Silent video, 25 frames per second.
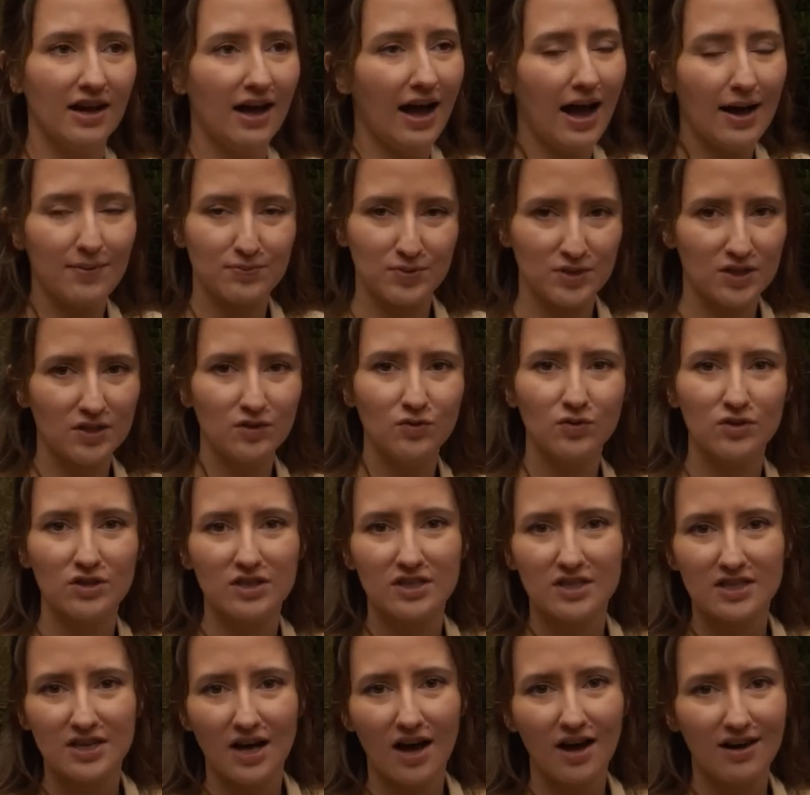absolutely
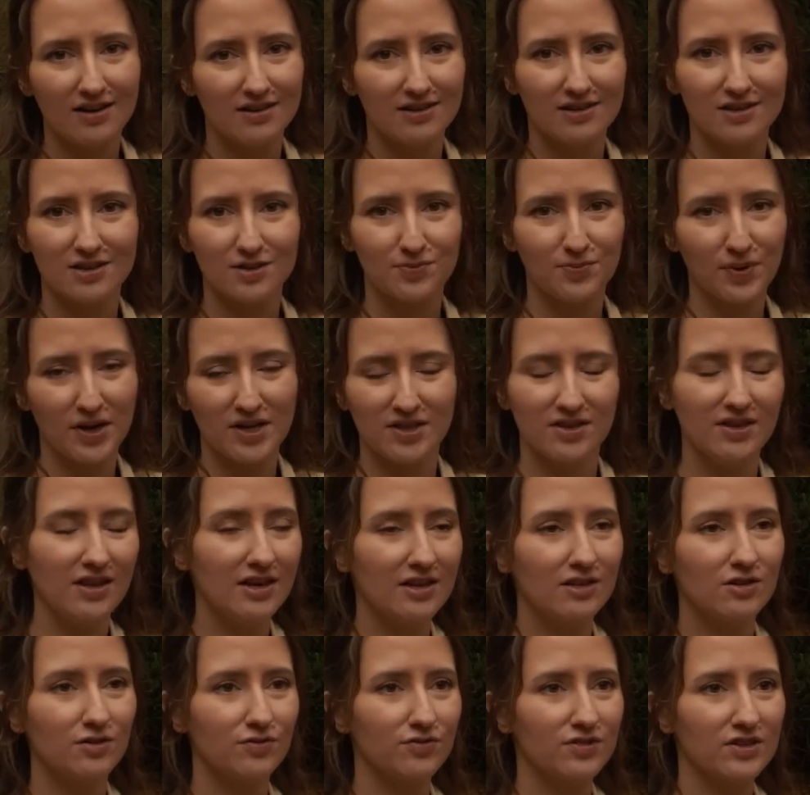tired by the
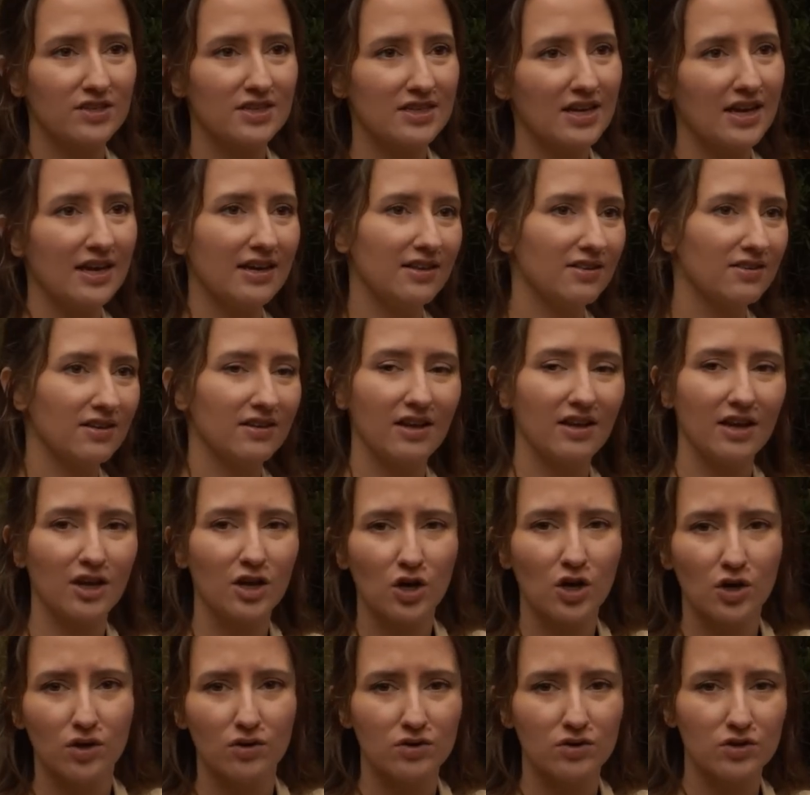end of the day, and then I
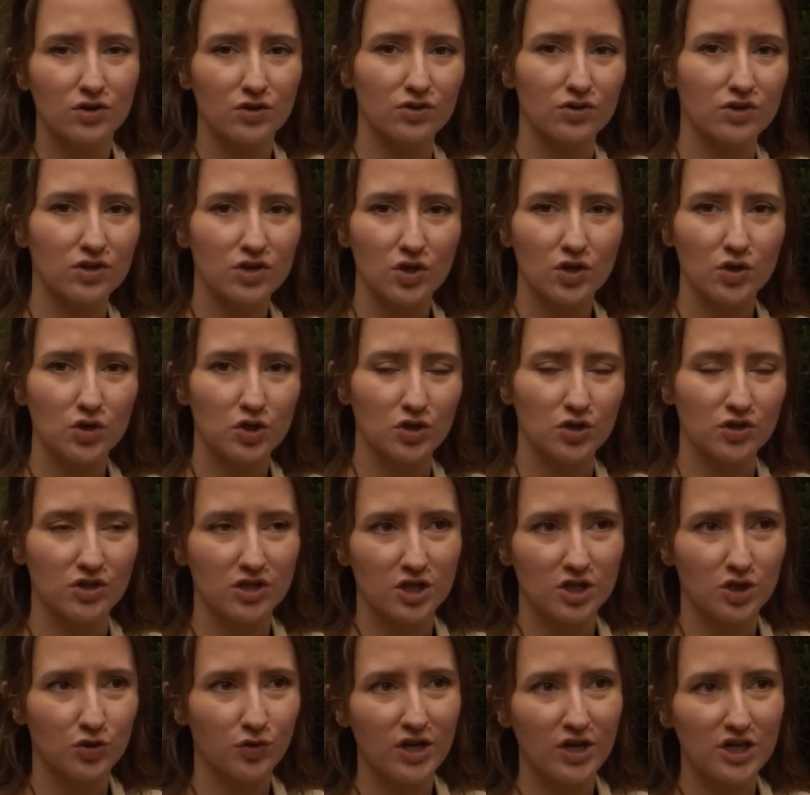go into a social
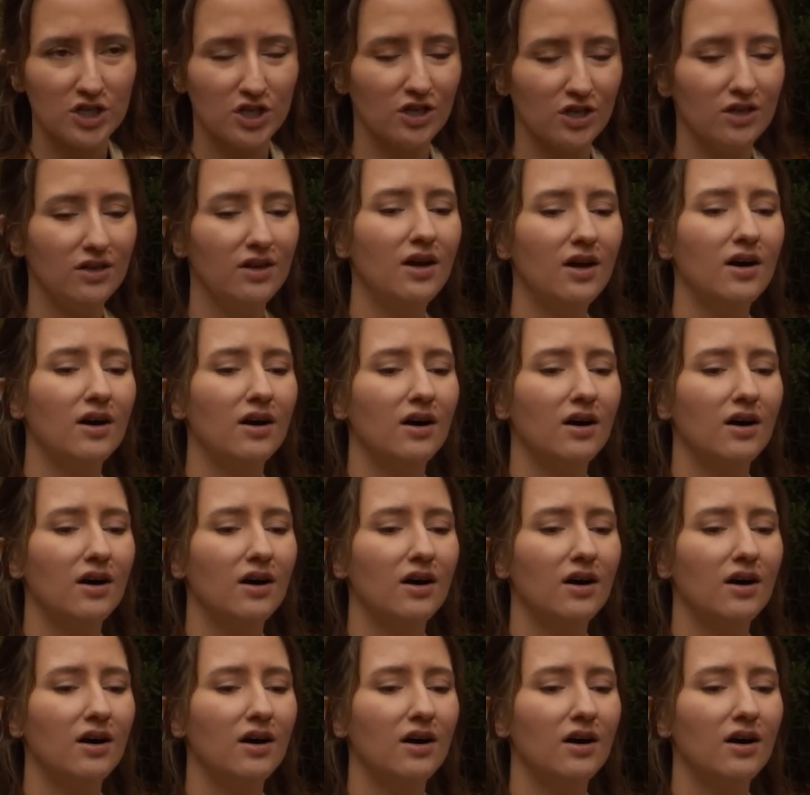situation.